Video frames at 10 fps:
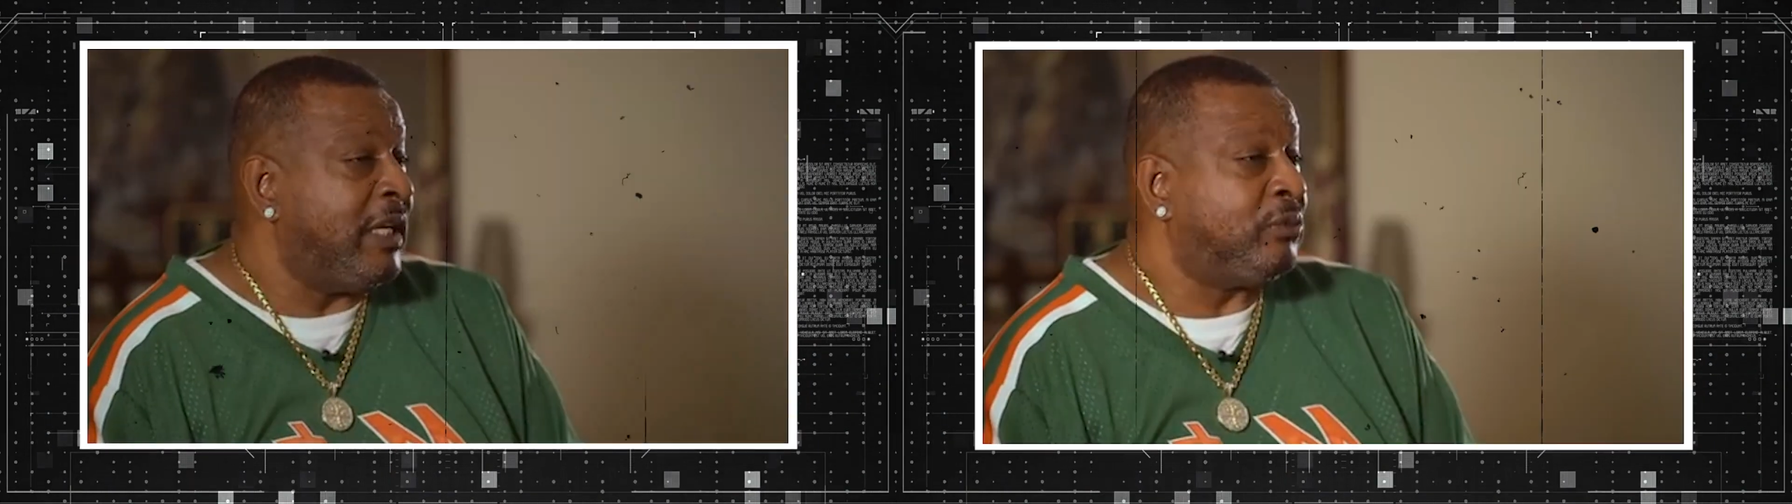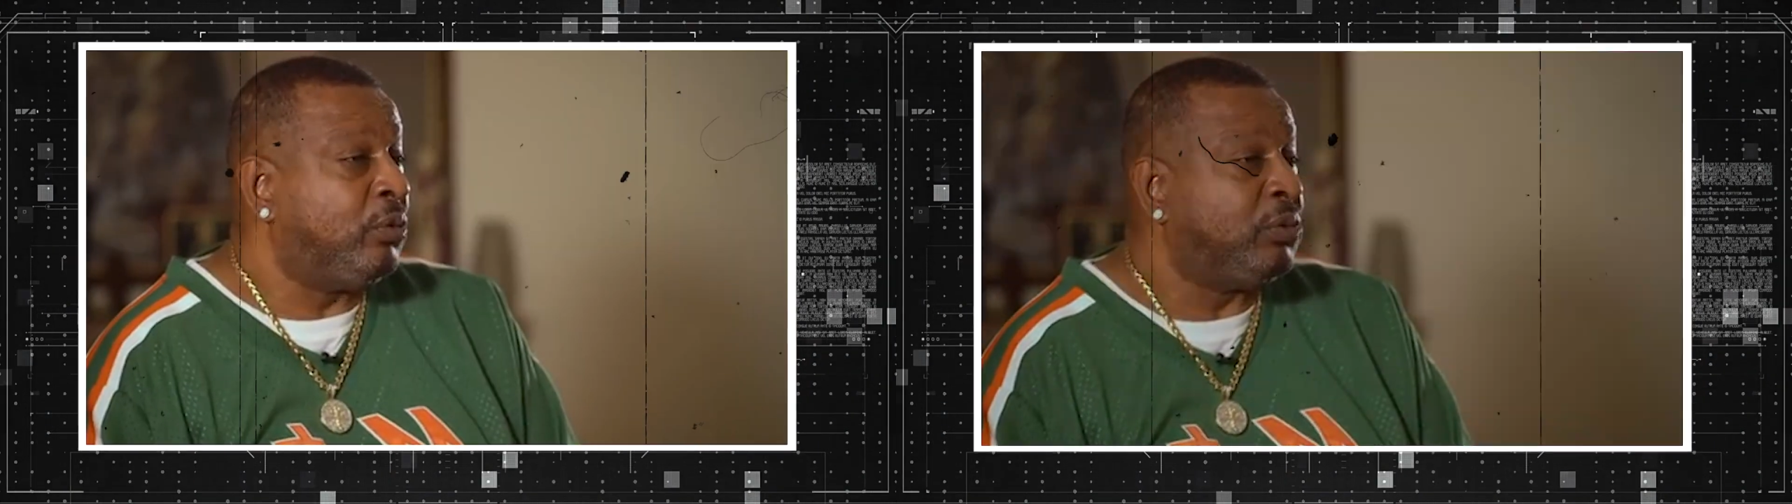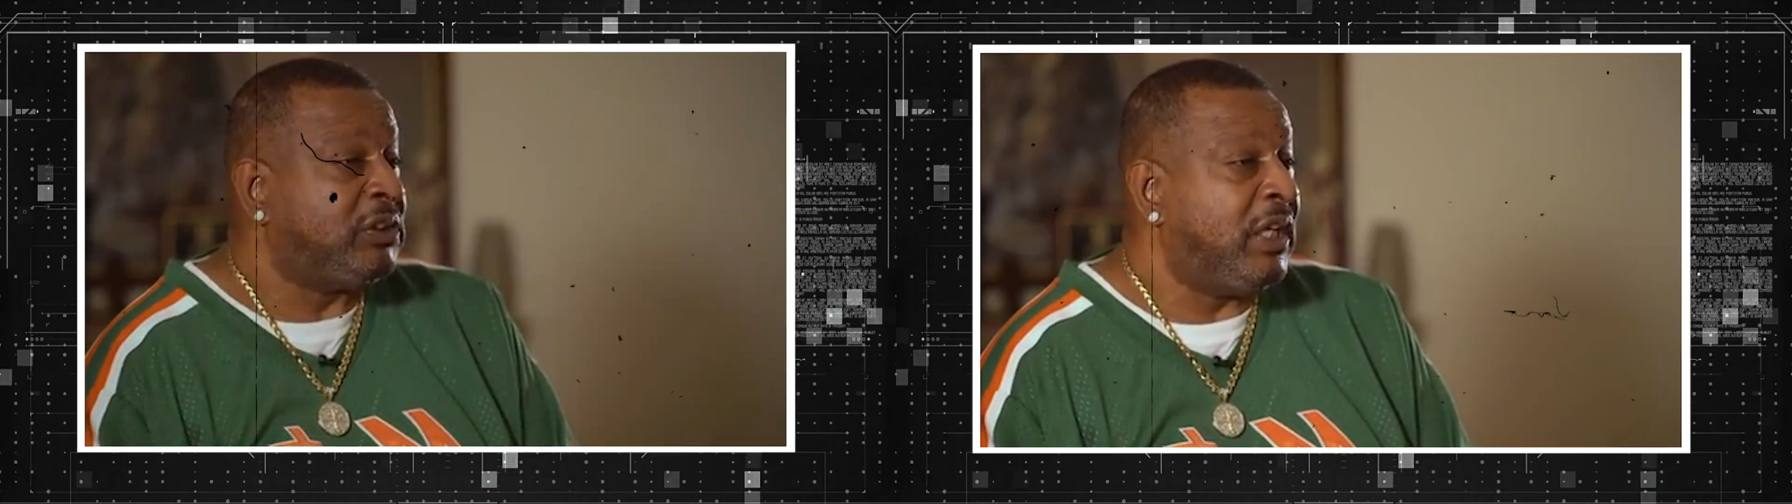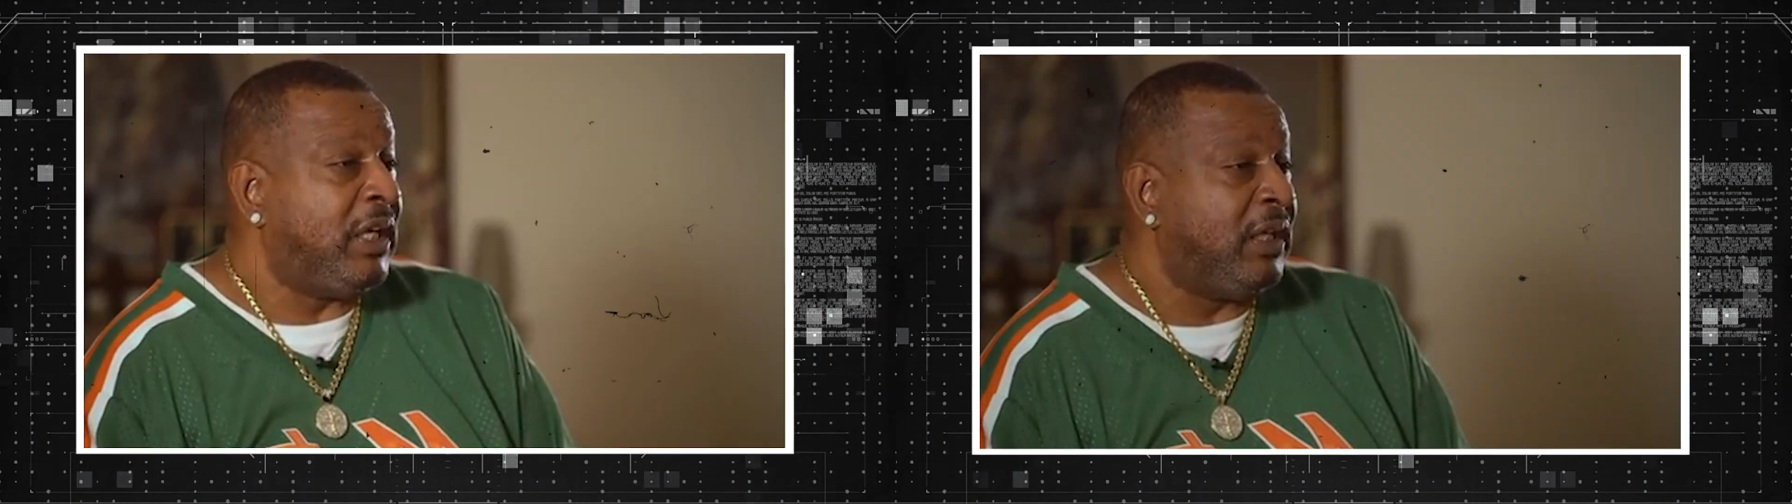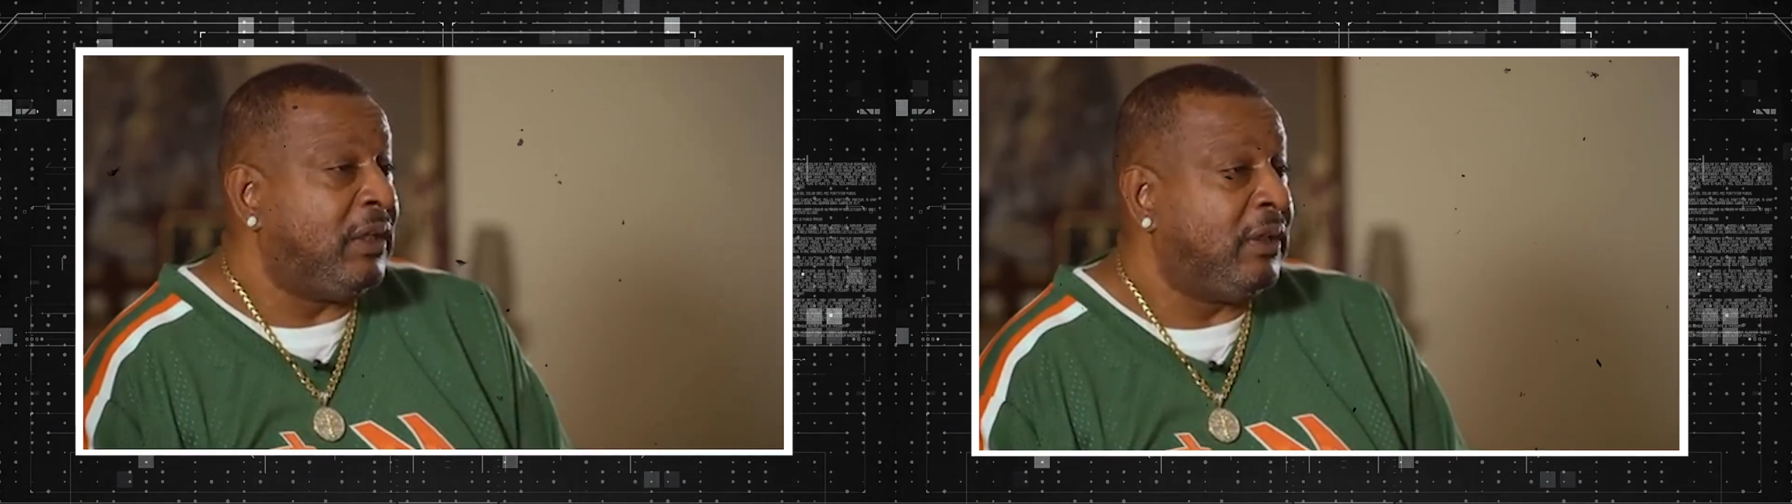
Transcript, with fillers: that's what was said.